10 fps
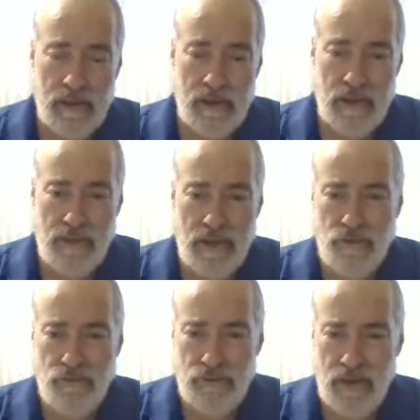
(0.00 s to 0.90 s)
And then
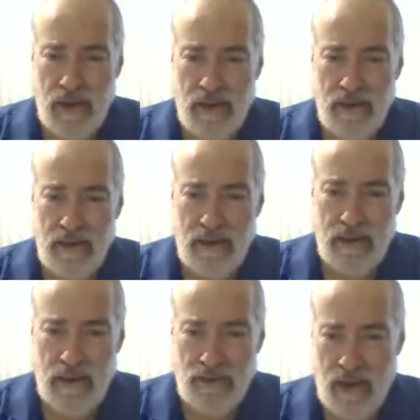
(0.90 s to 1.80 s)
you say,
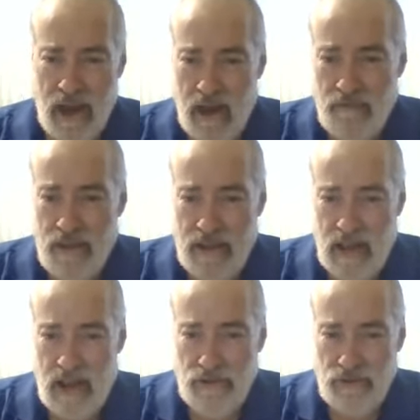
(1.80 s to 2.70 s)
and you have that
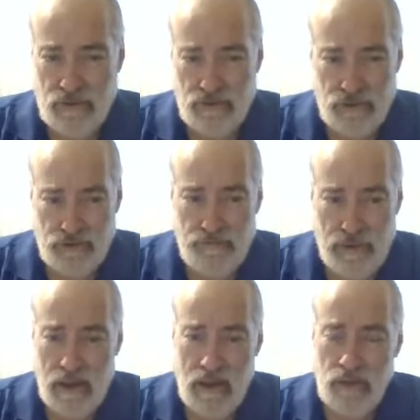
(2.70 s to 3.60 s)
attitude, the chutzpah,